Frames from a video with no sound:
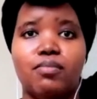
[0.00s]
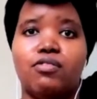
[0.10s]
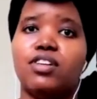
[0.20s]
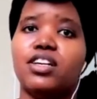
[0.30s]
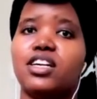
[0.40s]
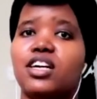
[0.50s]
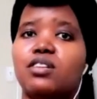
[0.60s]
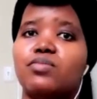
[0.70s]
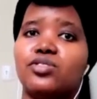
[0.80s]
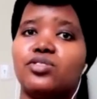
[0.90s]
But when it
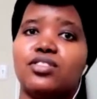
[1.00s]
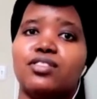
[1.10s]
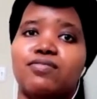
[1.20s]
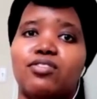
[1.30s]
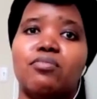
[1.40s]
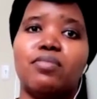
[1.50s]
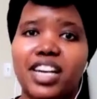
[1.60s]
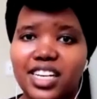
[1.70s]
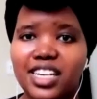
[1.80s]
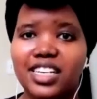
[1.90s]
comes to the
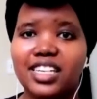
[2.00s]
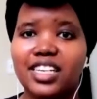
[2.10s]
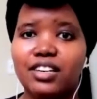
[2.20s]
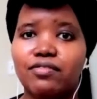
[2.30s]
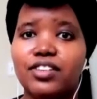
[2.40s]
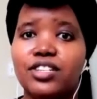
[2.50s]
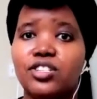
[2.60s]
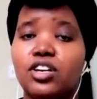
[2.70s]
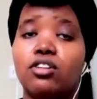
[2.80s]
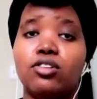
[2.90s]
formatting, if
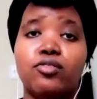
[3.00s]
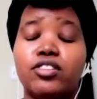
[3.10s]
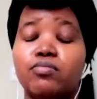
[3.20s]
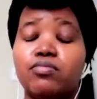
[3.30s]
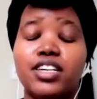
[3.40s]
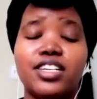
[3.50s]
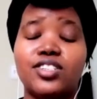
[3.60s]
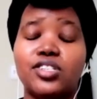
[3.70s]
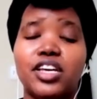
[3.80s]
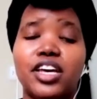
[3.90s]
it's all over the
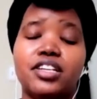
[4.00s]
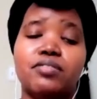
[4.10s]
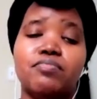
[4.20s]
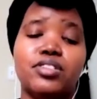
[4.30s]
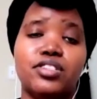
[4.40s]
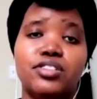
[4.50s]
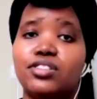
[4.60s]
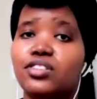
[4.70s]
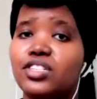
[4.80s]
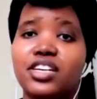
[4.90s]
place, then
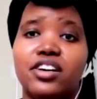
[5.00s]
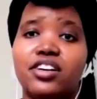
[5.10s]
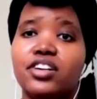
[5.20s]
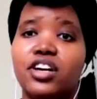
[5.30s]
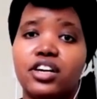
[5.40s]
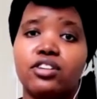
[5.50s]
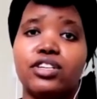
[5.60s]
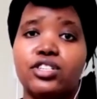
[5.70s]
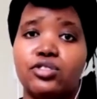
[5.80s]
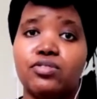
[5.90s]
they are not
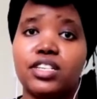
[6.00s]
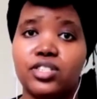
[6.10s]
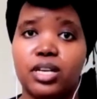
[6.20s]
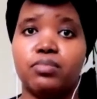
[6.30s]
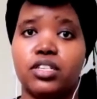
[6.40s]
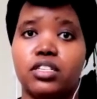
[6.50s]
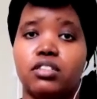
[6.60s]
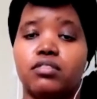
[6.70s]
going to accept it.